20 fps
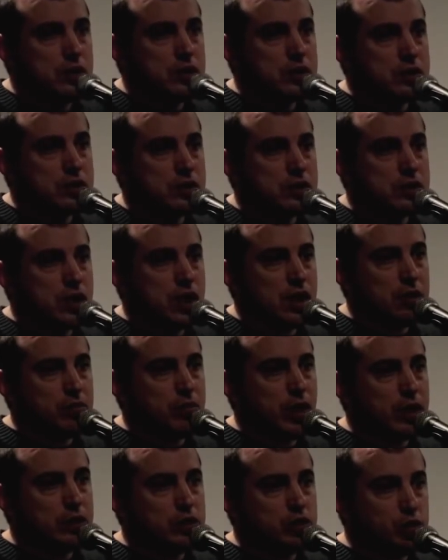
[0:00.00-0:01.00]
This is not
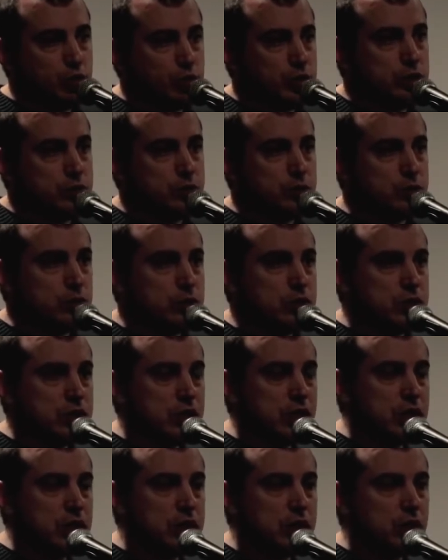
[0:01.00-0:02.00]
about a choice between
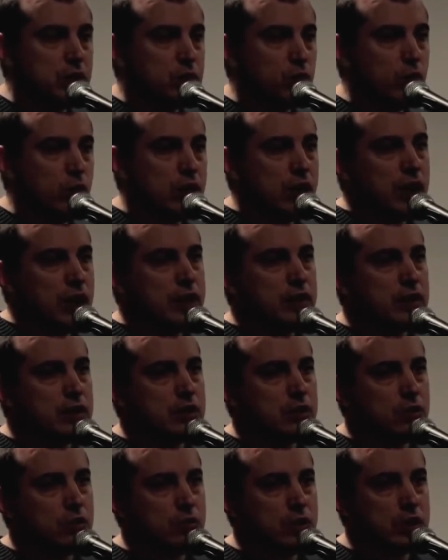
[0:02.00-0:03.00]
scaling on one layer
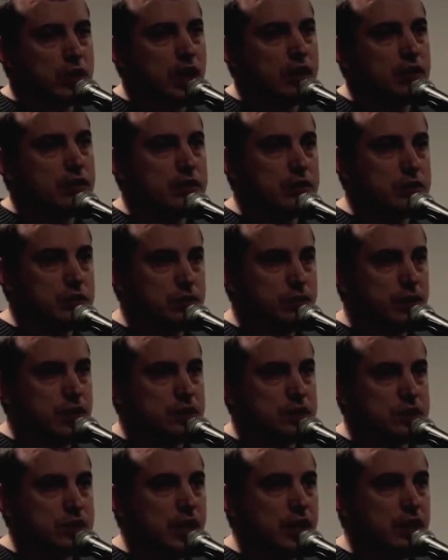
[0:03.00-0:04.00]
or another. It's
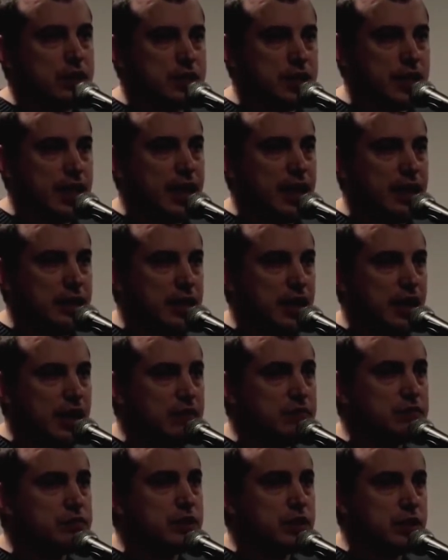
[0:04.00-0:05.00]
about scaling at
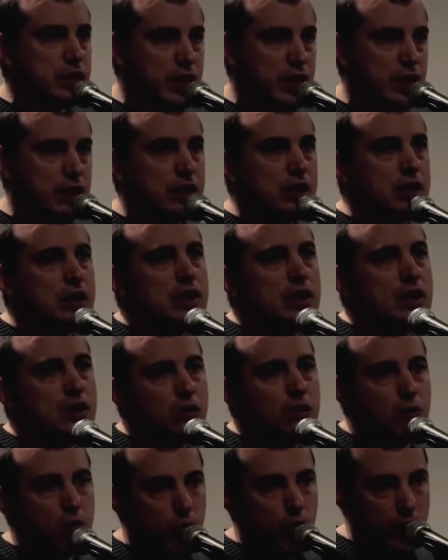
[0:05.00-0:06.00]
every layer.
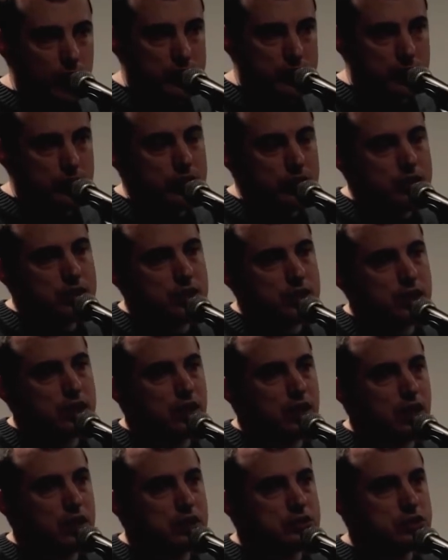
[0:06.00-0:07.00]
What these
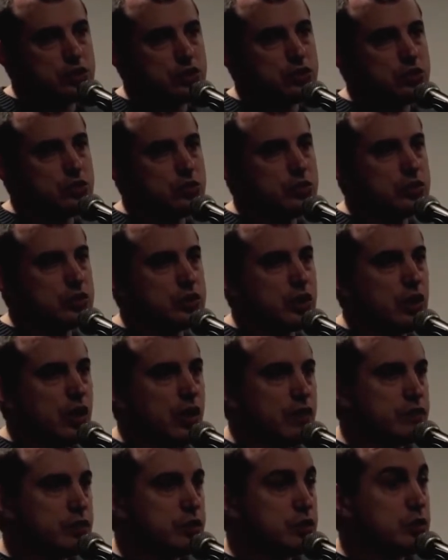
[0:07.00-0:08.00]
technologies do is they
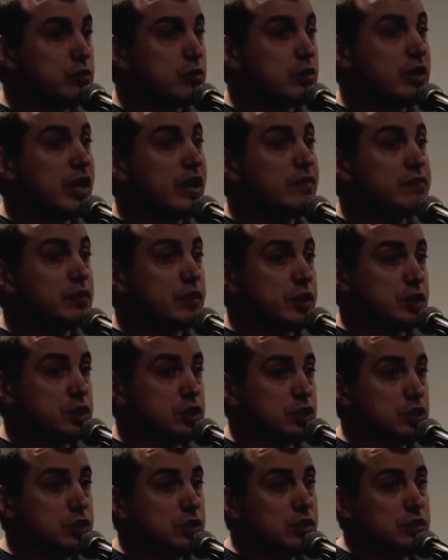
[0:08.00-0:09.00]
offer you
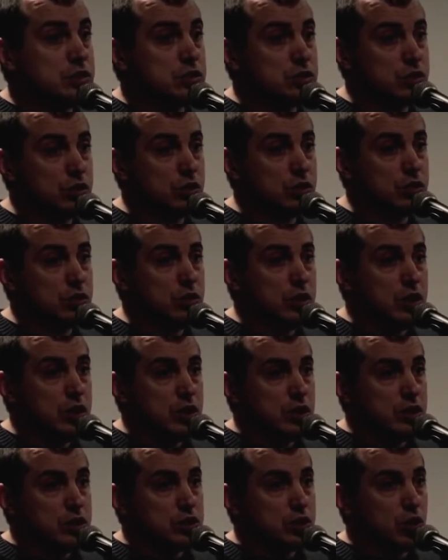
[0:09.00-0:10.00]
leverage. So
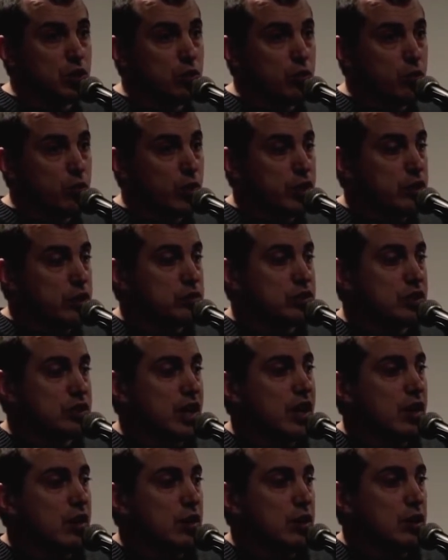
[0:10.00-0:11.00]
when you
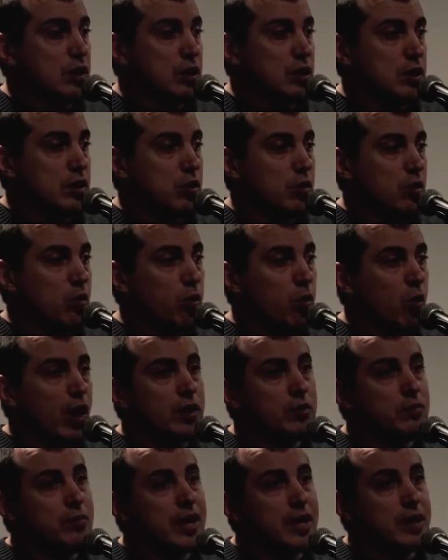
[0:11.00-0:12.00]
scale
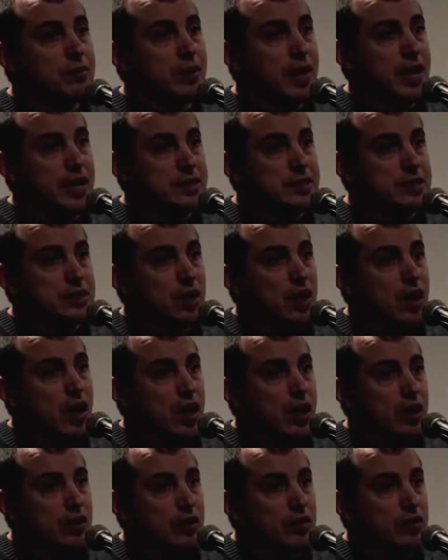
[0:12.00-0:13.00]
1 megabyte
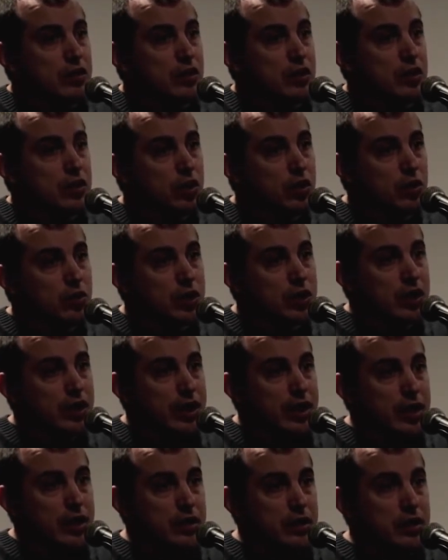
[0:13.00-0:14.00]
on the lower
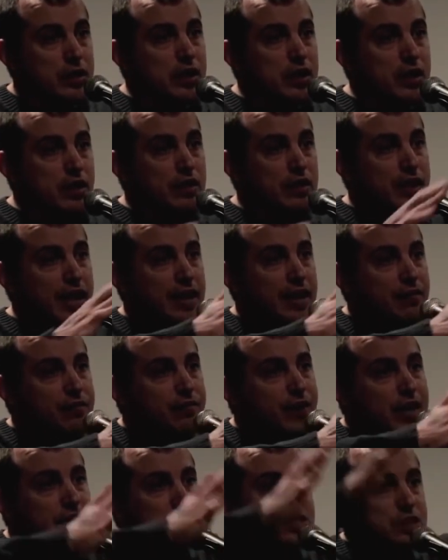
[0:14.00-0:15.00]
layer, that
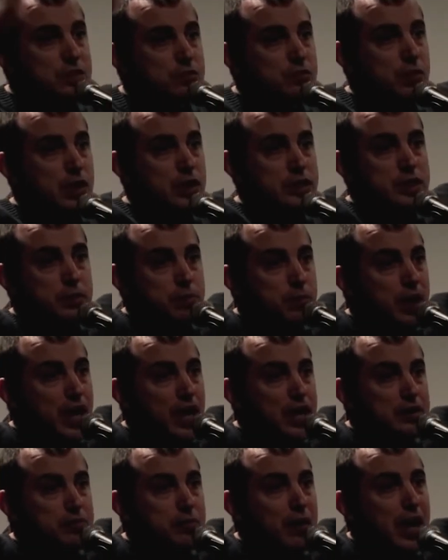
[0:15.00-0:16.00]
effect is
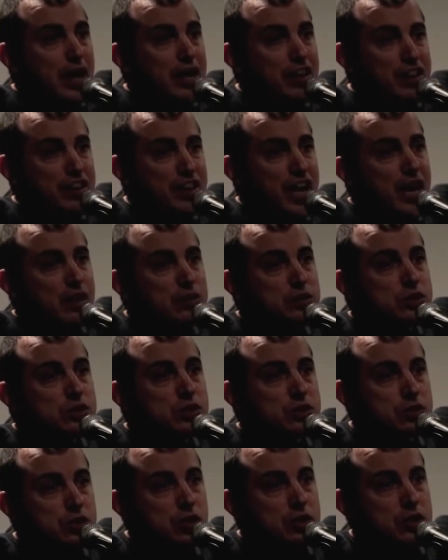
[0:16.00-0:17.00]
multiplied by
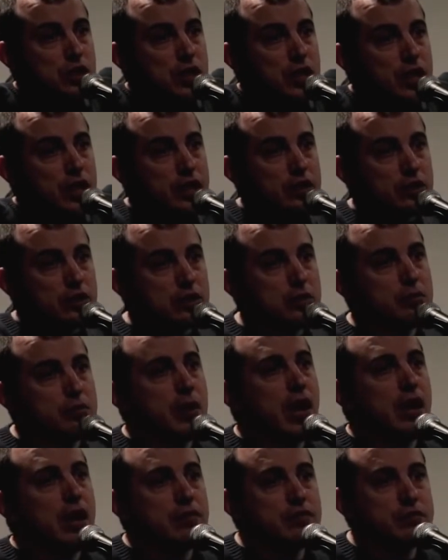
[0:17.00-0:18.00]
1,000 on the layer
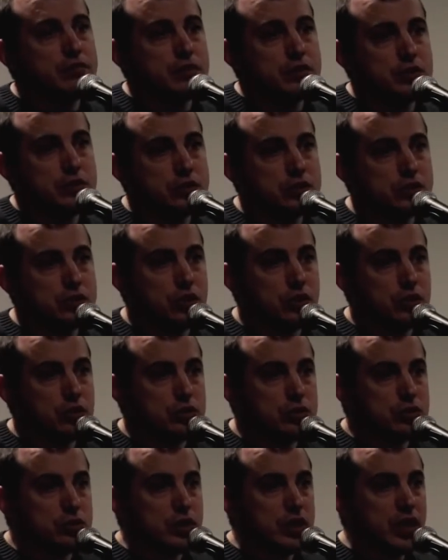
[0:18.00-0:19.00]
above. So
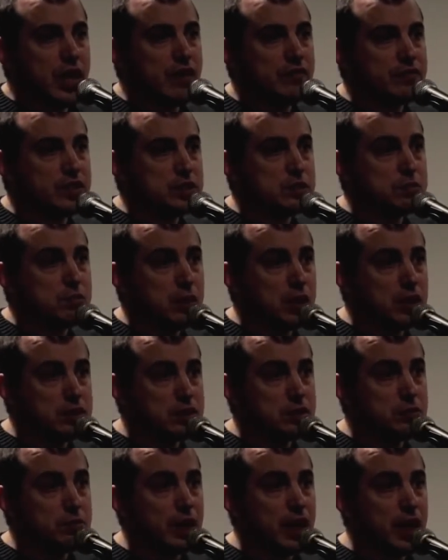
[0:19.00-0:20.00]
you can have this
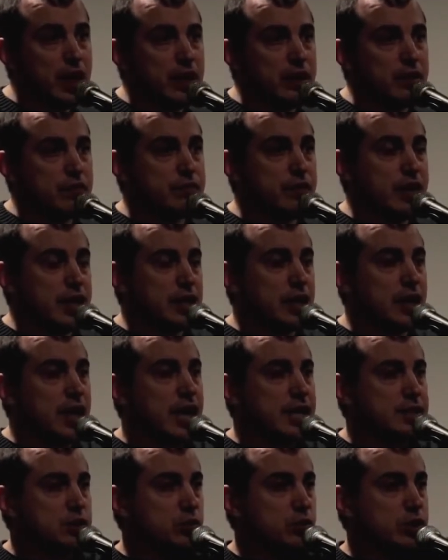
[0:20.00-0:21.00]
multiplier effect.
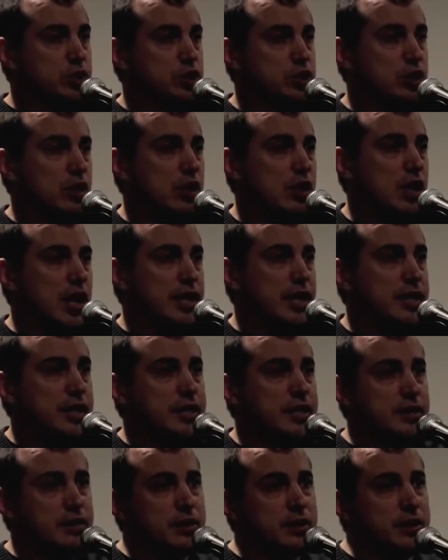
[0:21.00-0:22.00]
Last question on
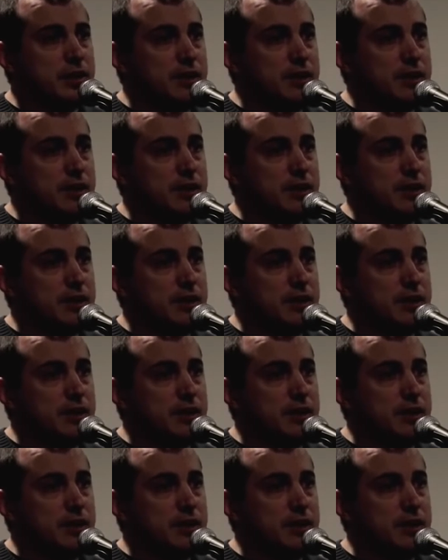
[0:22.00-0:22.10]
Lightning.